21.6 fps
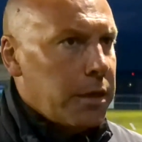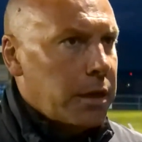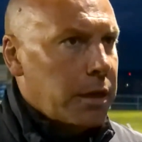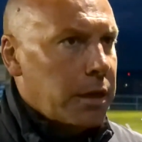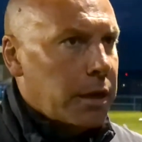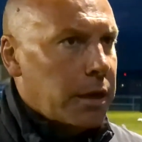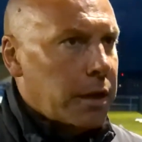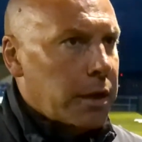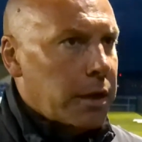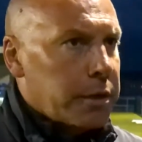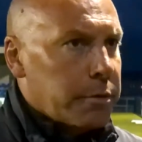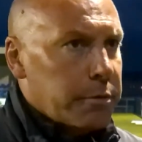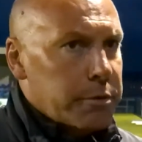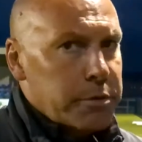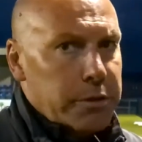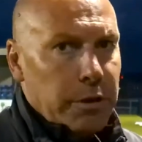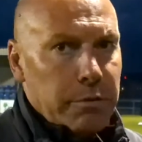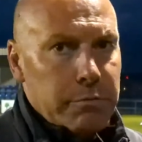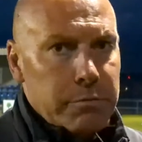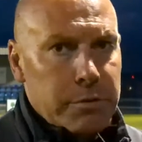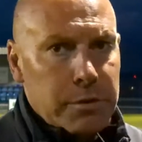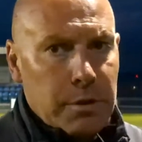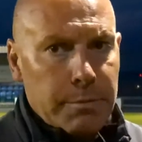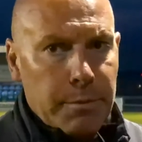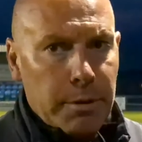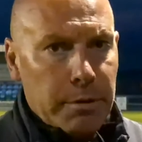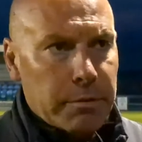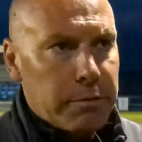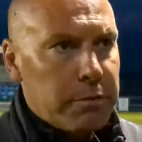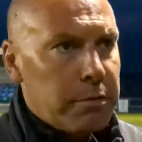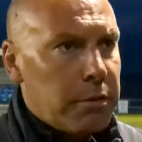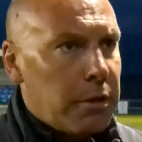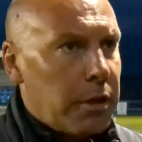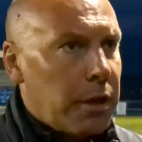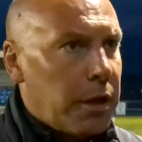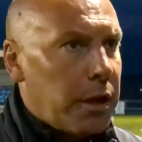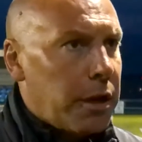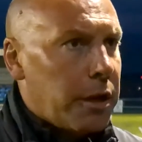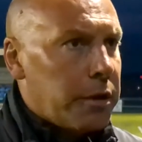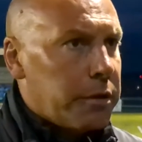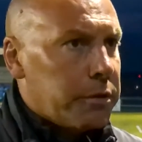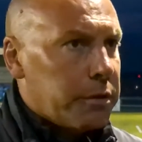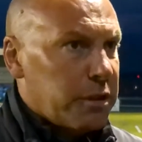Ewan Jones come on
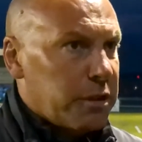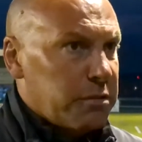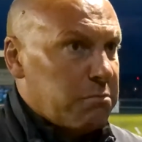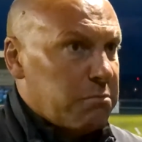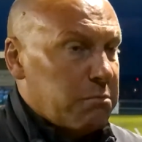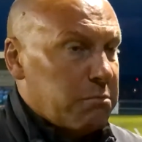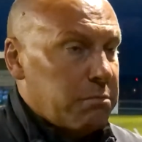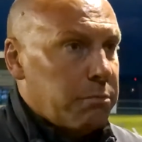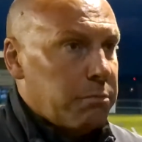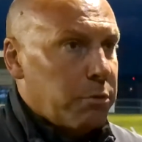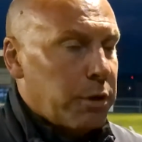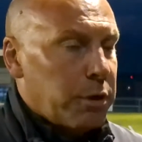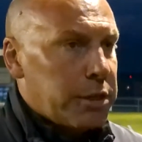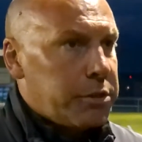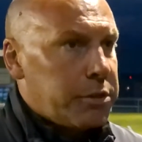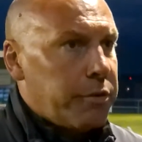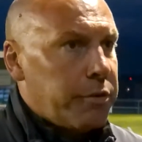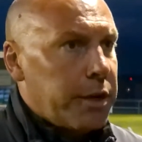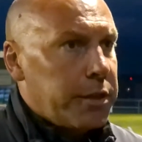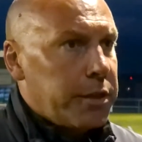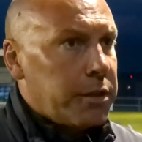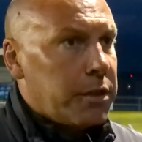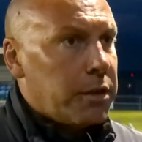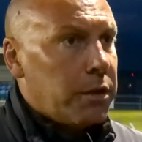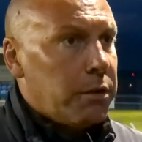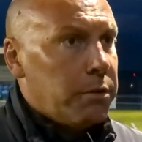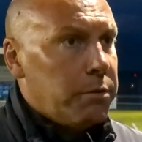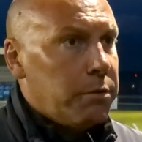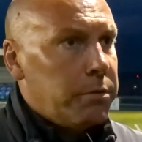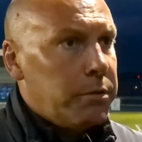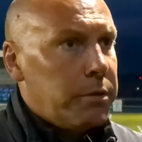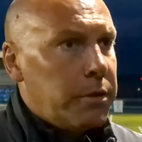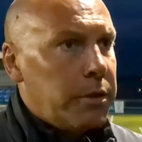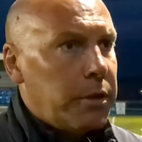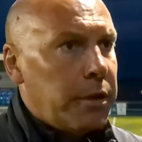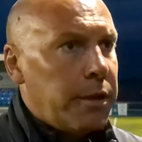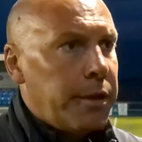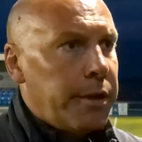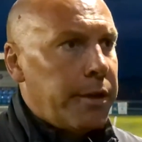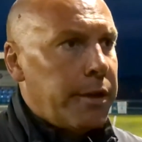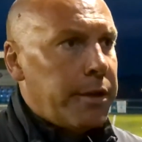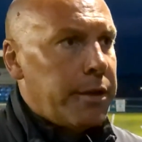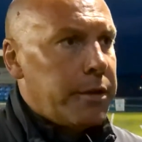and more or less created the goal
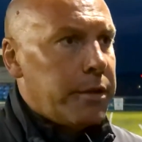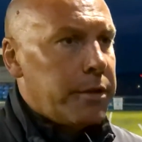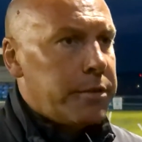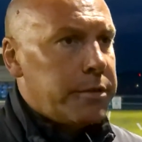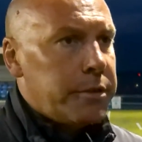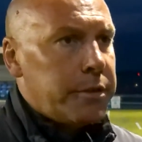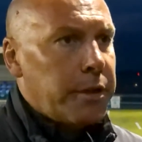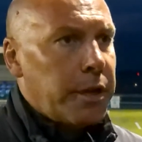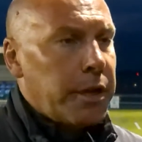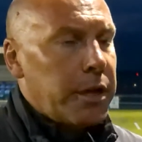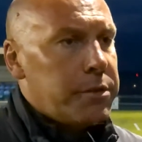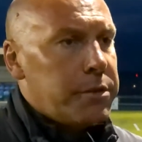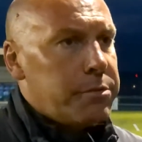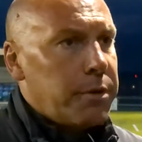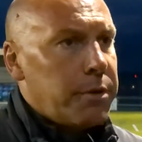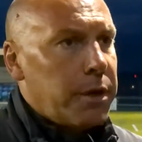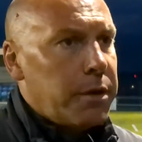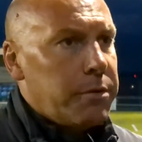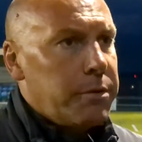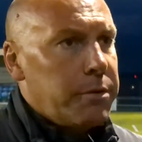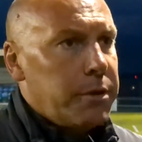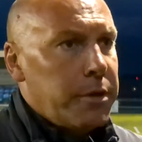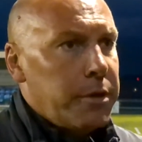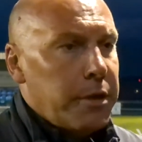tonight as well.